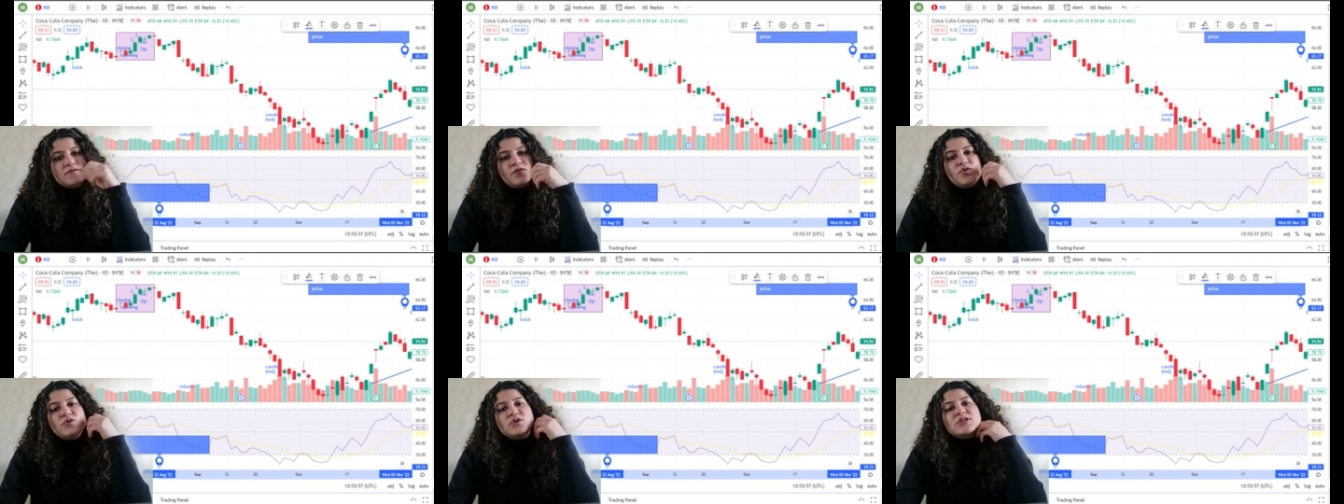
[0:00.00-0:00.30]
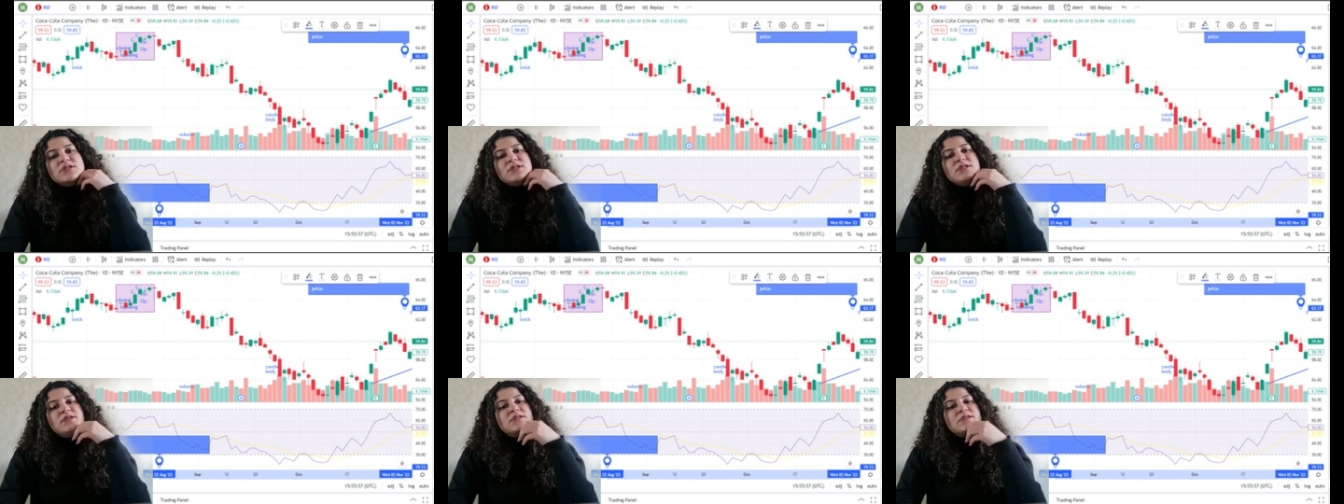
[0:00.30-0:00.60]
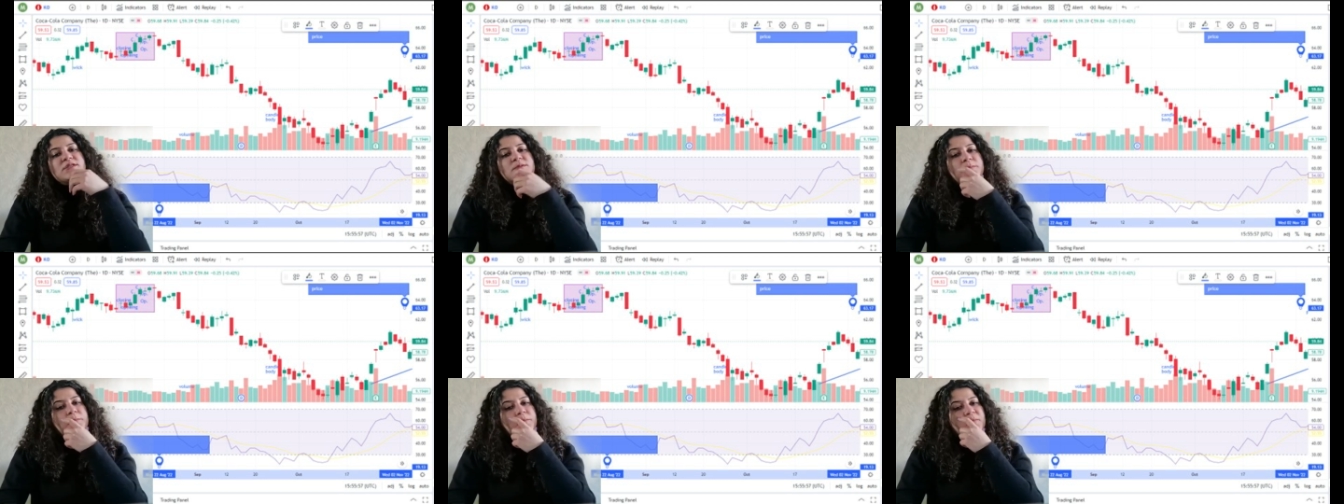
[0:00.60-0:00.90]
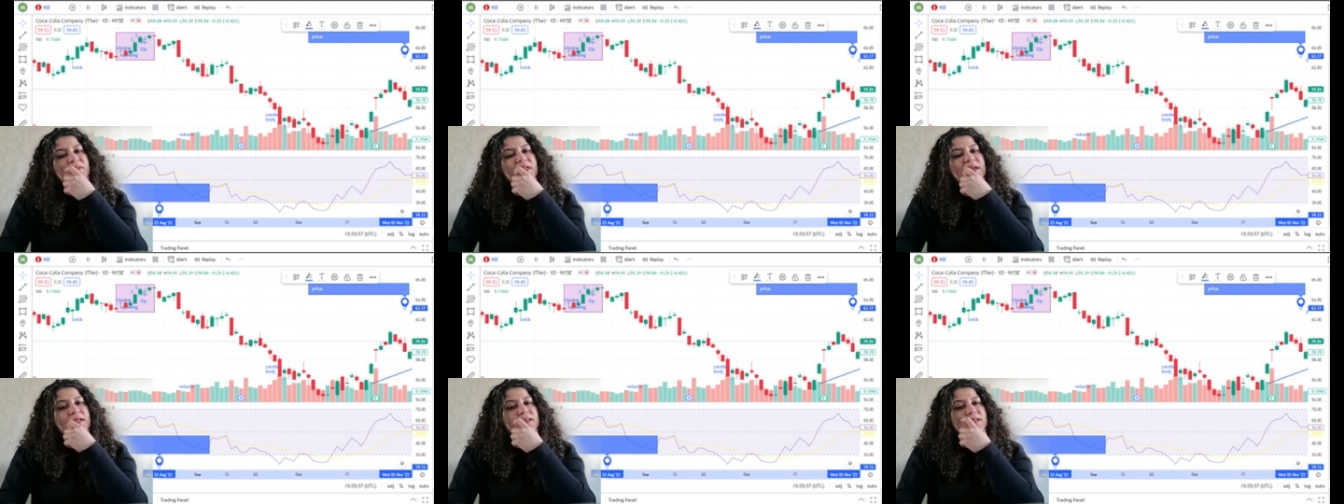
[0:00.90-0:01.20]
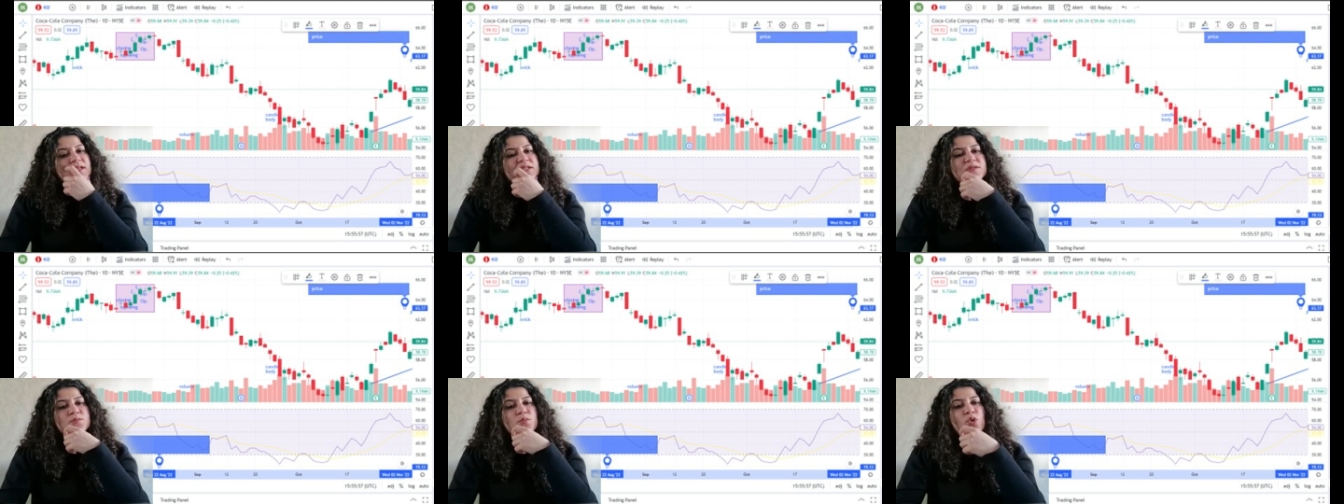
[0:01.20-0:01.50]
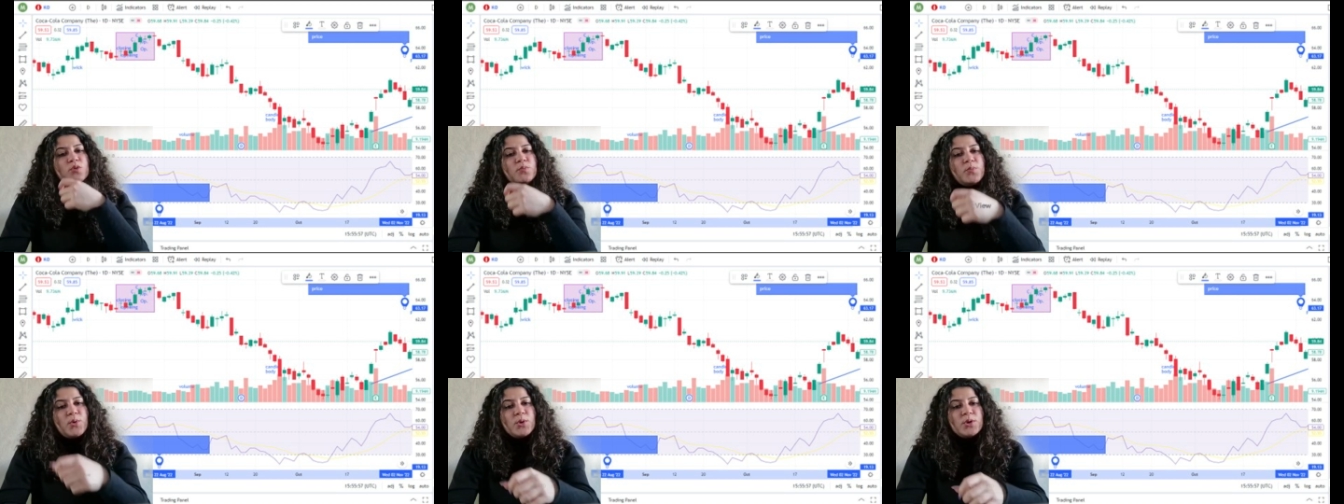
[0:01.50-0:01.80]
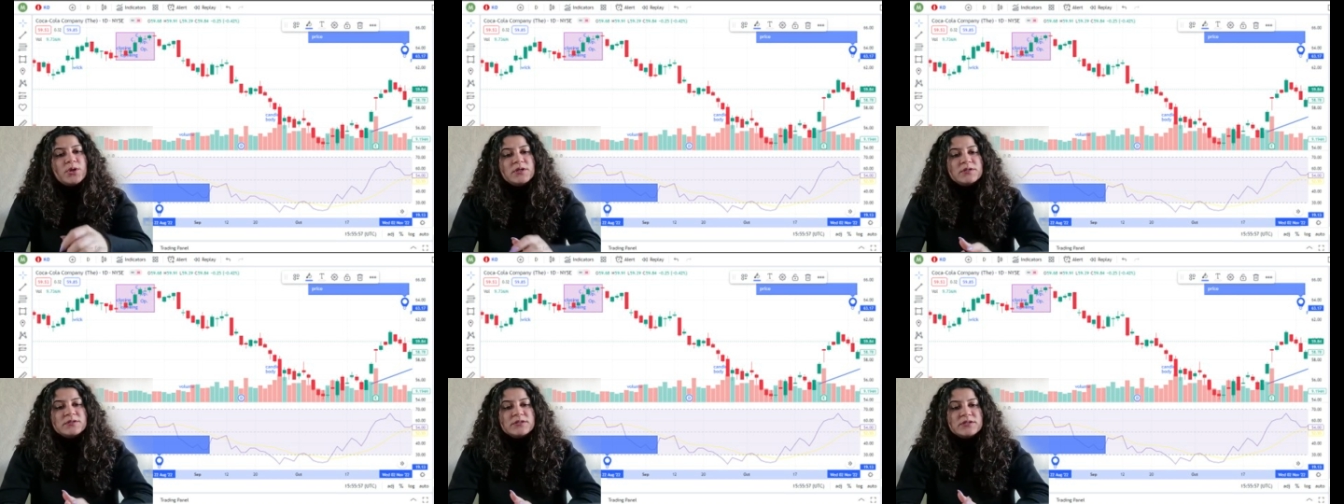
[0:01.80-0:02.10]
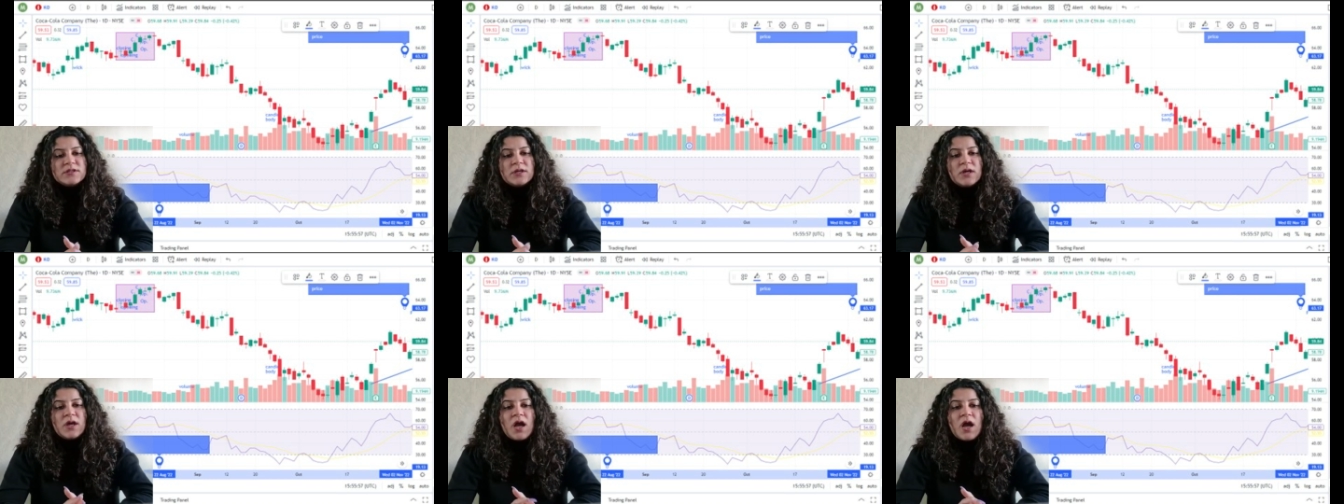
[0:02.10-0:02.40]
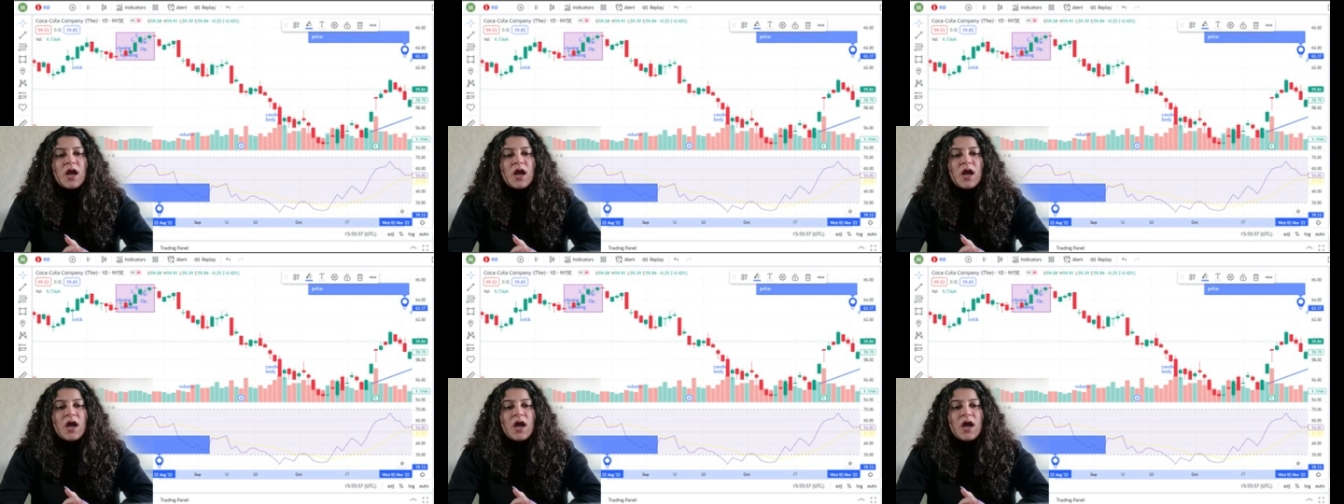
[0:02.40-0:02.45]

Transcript: 4 sticks in the small box.